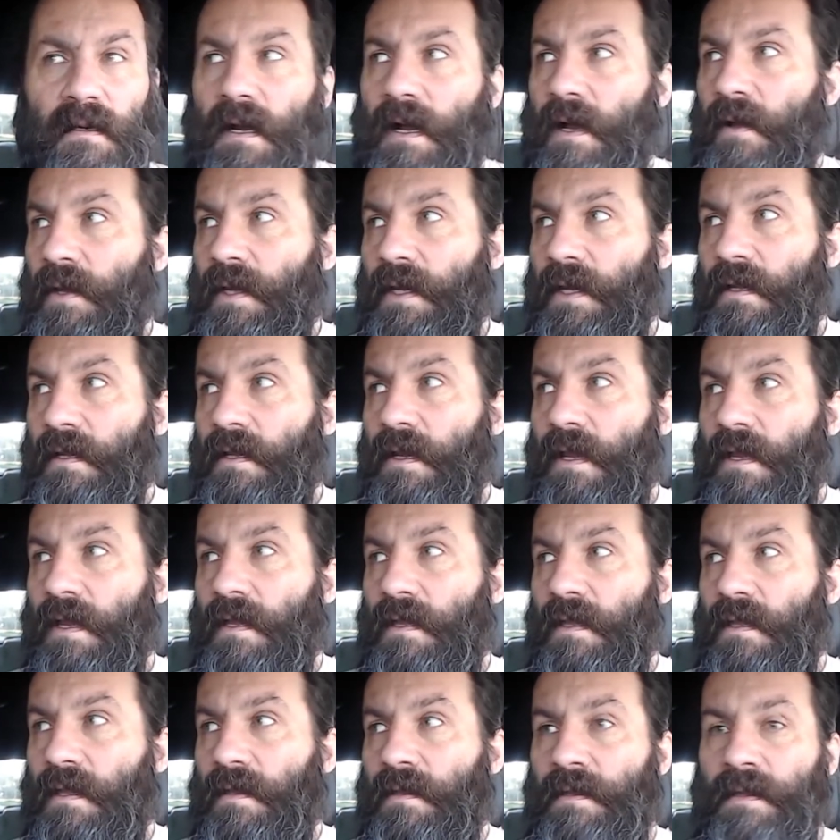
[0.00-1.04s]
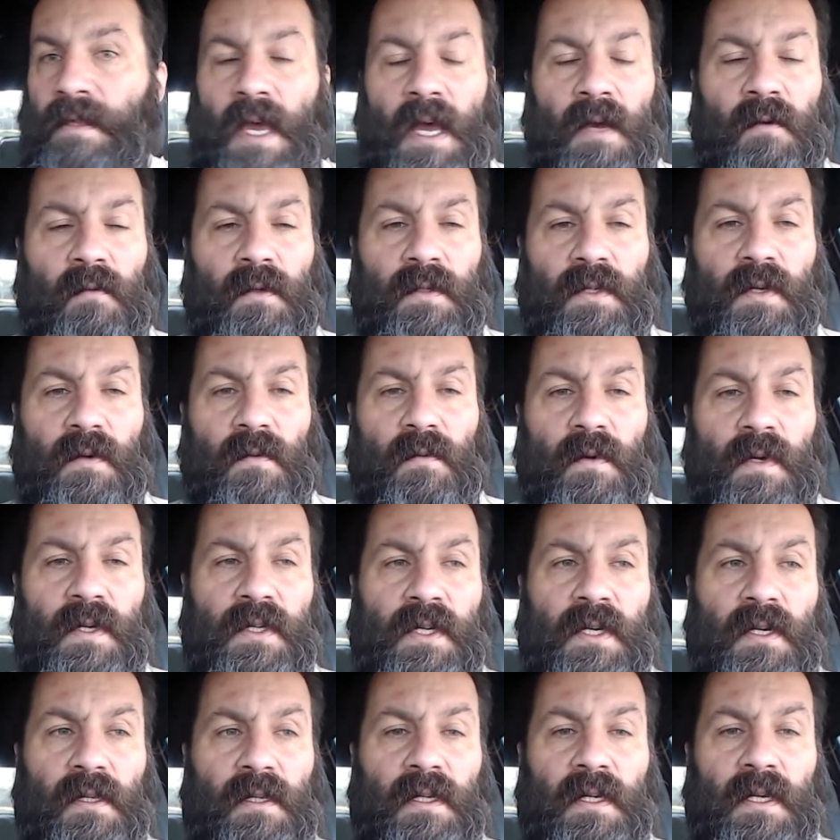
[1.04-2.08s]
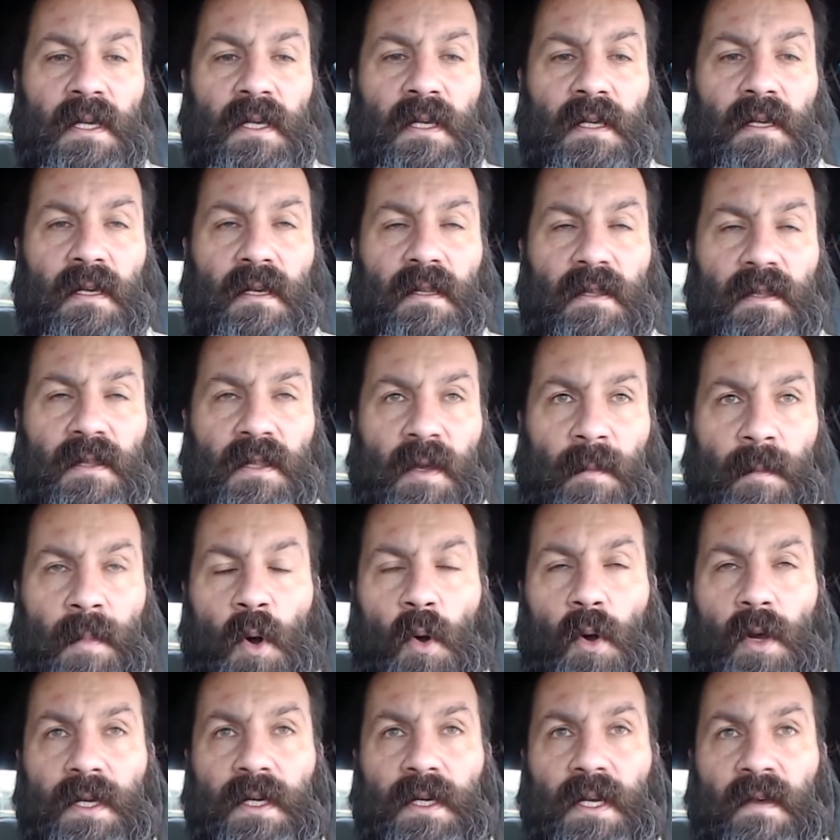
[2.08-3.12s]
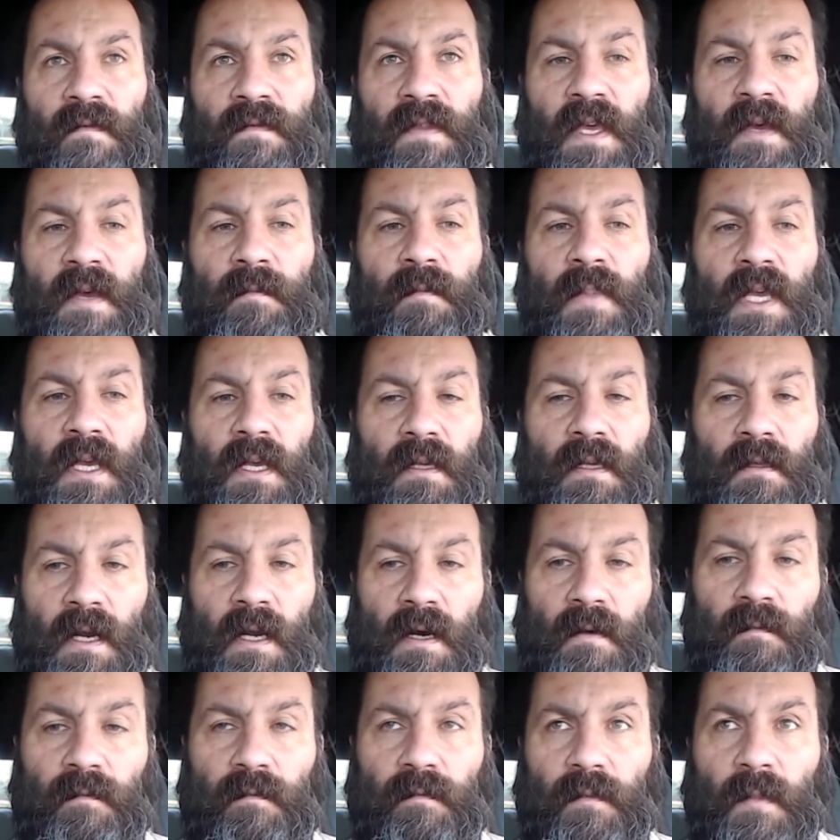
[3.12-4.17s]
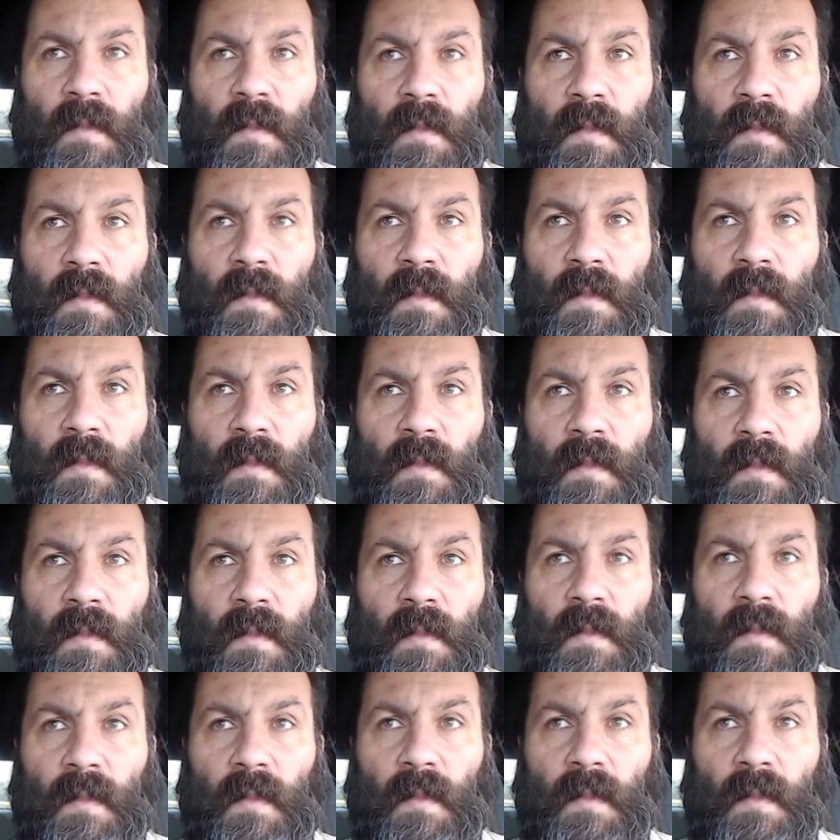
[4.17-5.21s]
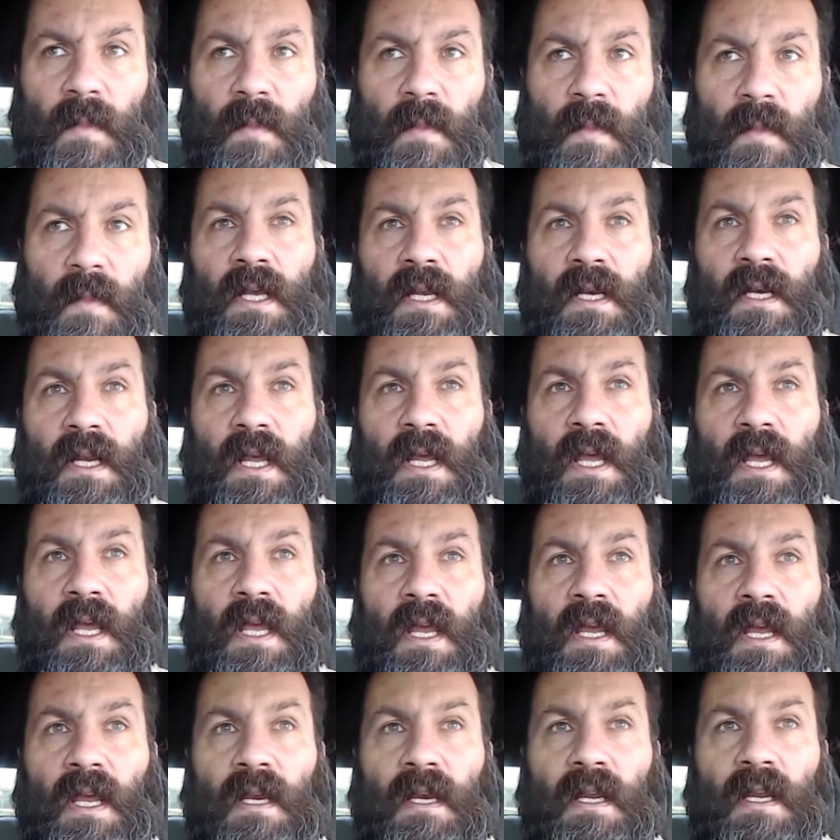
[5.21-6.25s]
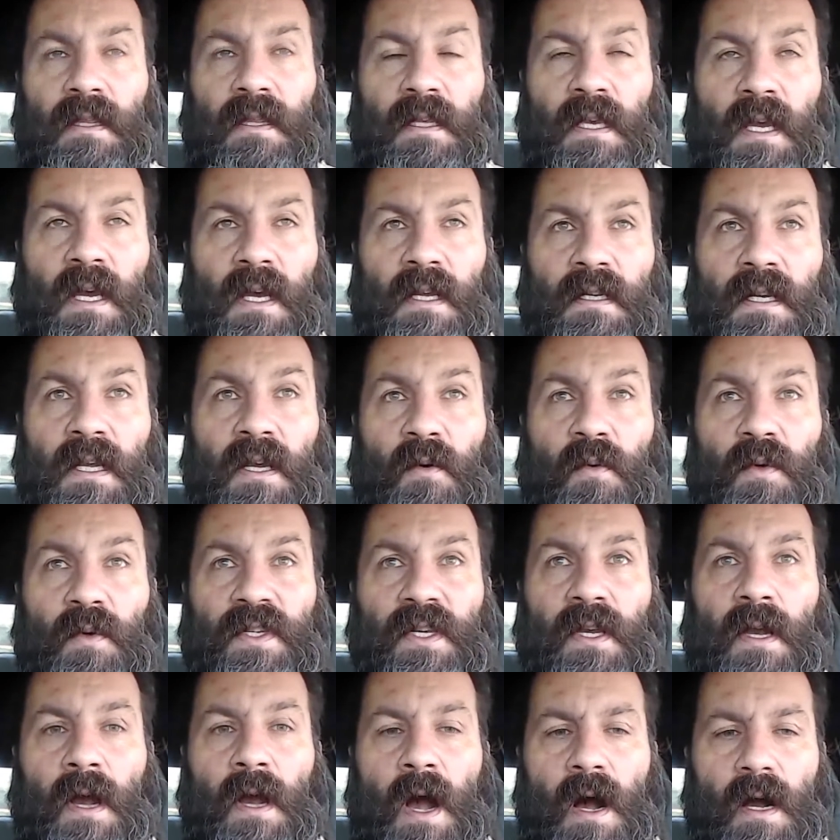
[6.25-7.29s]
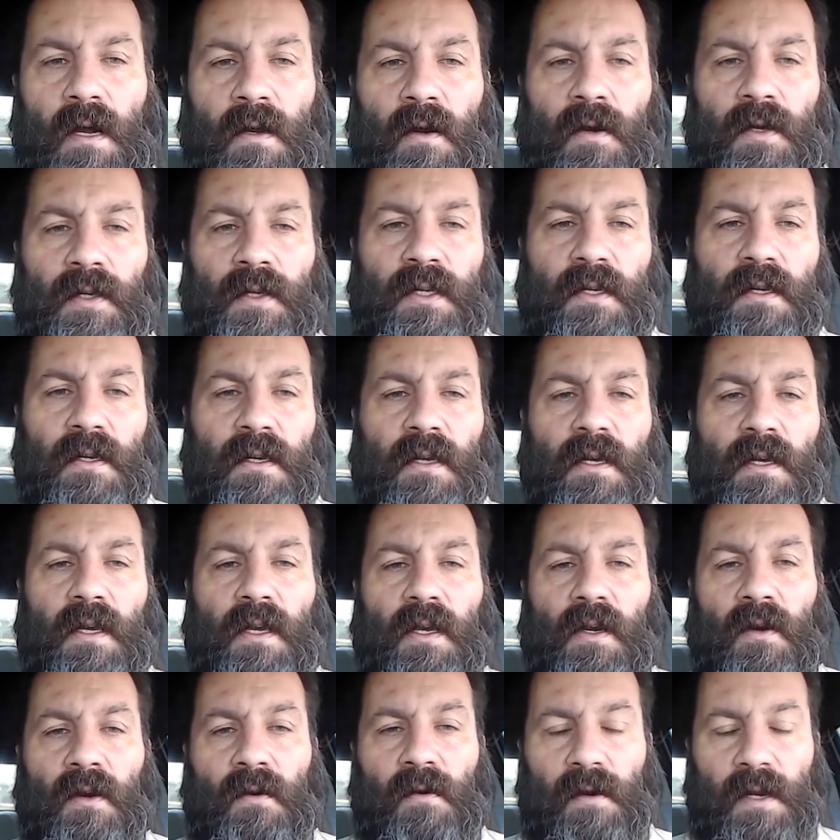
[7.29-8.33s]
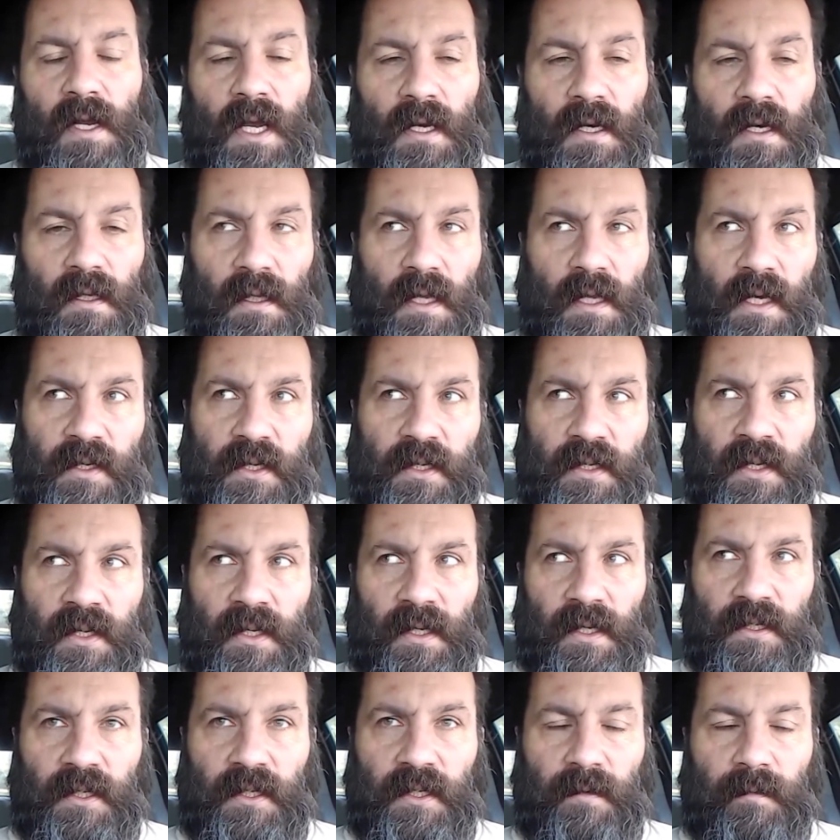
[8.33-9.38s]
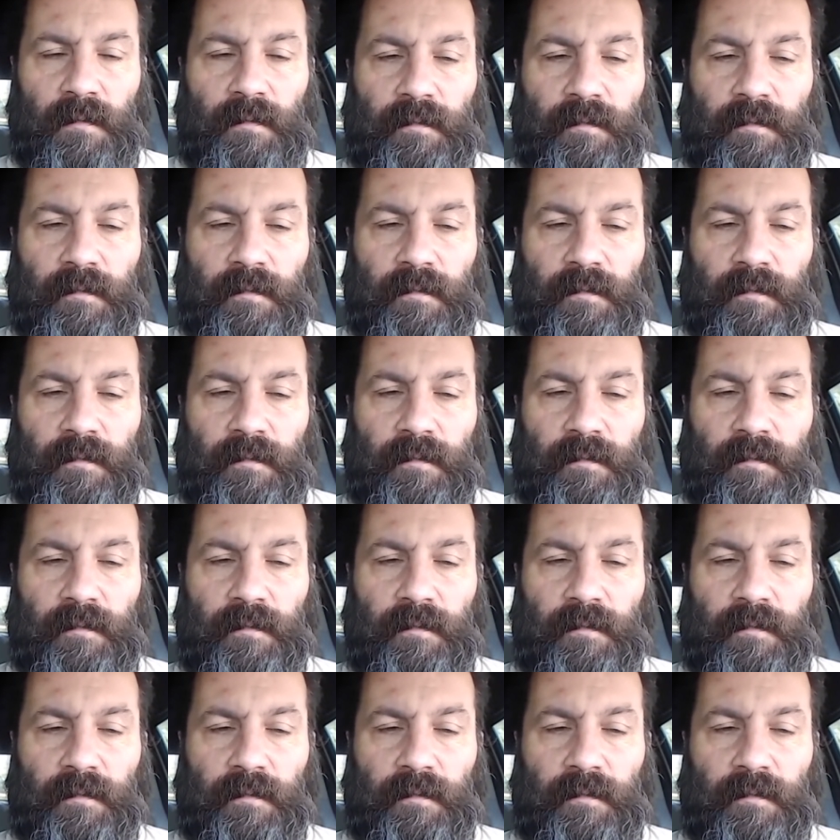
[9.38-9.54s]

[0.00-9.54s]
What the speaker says: I mean, that was originally the point of them being there. They went in and the idea was Congress created legislation.